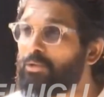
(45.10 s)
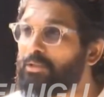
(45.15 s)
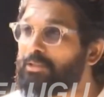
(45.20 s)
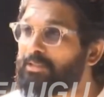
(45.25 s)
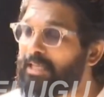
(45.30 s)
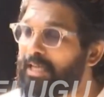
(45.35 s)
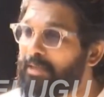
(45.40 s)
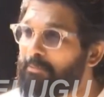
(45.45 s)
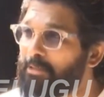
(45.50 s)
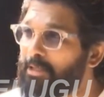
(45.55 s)
to
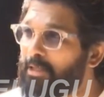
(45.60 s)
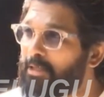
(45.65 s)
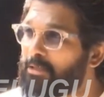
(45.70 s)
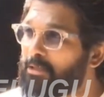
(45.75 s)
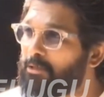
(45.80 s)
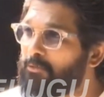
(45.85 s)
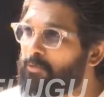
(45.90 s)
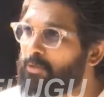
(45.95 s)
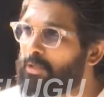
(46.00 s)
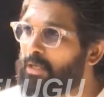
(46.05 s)
the same
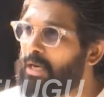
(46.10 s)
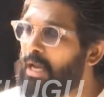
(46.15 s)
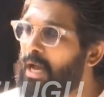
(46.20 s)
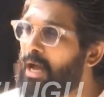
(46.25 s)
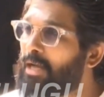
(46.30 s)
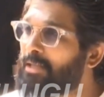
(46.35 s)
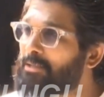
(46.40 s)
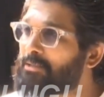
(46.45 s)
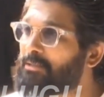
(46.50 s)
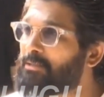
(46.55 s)
theater for the
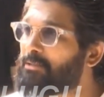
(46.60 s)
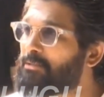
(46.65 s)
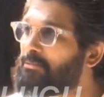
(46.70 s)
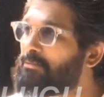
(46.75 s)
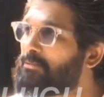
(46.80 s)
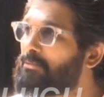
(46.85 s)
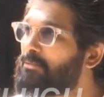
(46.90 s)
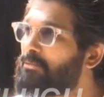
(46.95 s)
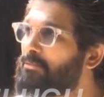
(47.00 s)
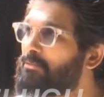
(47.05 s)
last
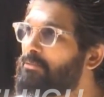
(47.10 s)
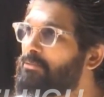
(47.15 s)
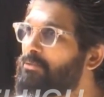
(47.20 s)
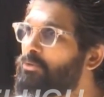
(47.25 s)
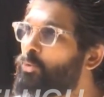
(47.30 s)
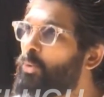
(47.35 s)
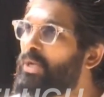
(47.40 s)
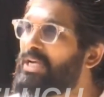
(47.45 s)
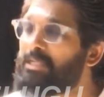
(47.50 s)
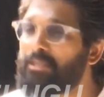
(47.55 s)

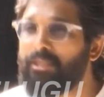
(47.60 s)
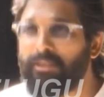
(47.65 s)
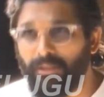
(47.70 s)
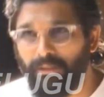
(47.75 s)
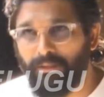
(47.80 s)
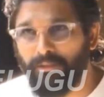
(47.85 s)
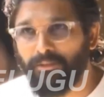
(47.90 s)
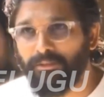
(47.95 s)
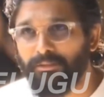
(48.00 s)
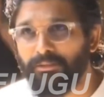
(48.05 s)
20
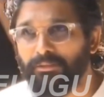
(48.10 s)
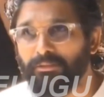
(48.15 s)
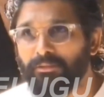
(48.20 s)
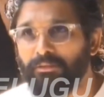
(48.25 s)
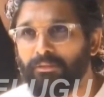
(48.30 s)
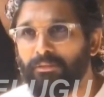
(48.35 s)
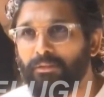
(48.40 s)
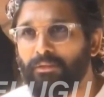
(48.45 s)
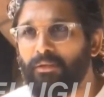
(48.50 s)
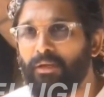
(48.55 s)
years
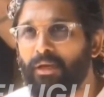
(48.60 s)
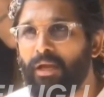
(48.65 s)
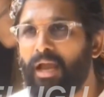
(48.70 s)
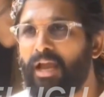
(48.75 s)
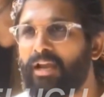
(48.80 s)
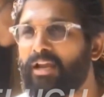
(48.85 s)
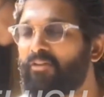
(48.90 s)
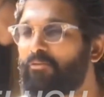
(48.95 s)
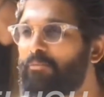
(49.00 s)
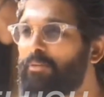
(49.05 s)

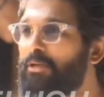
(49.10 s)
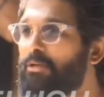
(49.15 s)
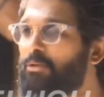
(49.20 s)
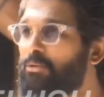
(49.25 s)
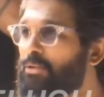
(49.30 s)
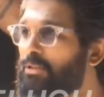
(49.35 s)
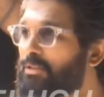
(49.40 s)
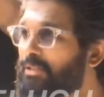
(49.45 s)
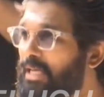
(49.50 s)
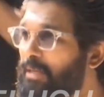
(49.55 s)
and I've
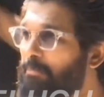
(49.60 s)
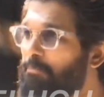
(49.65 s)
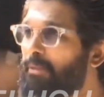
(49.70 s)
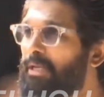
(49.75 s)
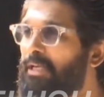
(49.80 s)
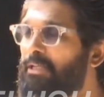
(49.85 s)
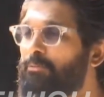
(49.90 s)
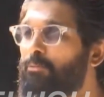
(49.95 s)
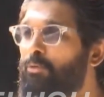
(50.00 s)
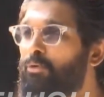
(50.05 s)
been to the same
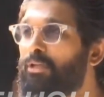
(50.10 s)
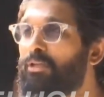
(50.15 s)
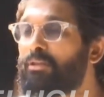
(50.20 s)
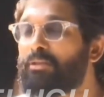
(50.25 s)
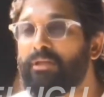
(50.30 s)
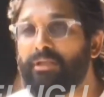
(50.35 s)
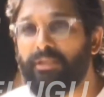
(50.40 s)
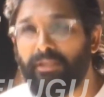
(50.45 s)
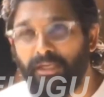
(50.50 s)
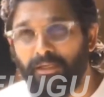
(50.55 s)
place more
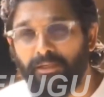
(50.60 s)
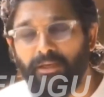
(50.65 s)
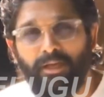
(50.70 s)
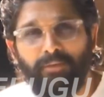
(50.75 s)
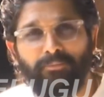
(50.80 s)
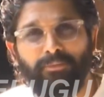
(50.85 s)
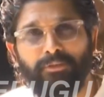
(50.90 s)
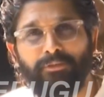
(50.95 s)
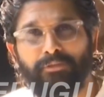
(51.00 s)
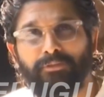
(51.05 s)
than 30
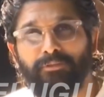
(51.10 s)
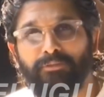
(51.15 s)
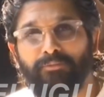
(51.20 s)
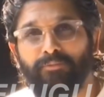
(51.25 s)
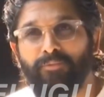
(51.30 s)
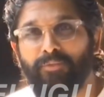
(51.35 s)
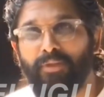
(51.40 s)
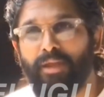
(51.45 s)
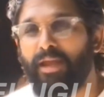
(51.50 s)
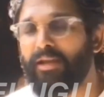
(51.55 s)
times
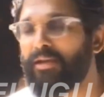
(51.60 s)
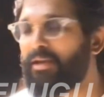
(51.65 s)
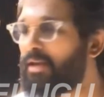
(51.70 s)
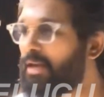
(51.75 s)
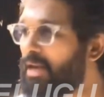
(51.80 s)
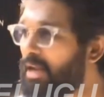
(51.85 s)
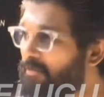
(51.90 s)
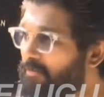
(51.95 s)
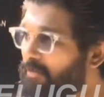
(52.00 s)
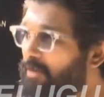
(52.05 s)
and
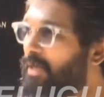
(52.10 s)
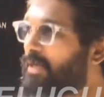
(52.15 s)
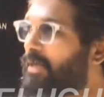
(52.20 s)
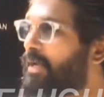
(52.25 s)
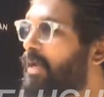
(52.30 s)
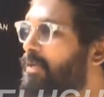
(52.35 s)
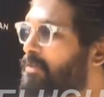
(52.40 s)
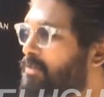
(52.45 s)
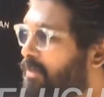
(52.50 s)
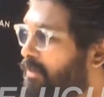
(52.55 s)
never
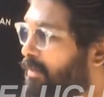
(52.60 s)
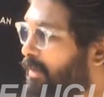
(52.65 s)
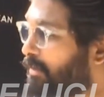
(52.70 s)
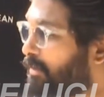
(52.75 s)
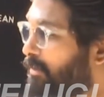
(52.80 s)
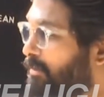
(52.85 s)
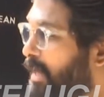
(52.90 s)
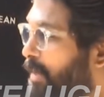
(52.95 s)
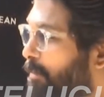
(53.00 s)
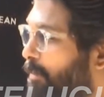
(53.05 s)
any accident
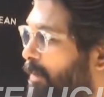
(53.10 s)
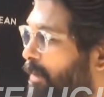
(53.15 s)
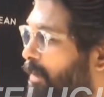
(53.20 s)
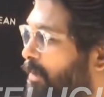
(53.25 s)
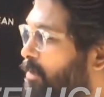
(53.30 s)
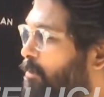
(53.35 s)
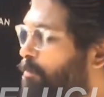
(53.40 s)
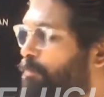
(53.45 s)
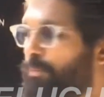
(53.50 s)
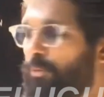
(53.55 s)
like this happened.
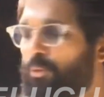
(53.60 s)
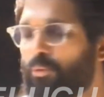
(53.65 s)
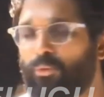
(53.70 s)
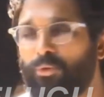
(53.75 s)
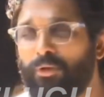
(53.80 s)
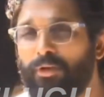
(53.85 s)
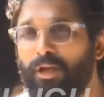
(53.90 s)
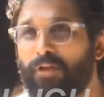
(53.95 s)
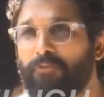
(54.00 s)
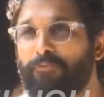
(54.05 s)
It is
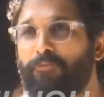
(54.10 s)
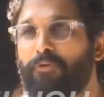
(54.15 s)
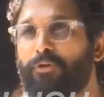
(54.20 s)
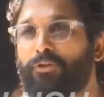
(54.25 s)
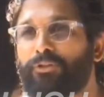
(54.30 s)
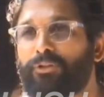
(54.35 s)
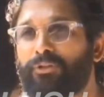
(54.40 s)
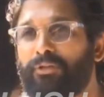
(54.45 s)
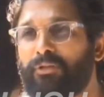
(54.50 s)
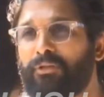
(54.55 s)
purely
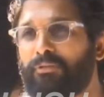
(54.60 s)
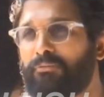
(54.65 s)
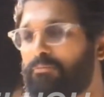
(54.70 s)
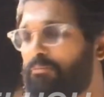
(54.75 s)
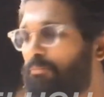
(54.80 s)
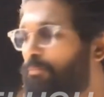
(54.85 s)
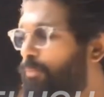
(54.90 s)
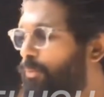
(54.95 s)
unfortunate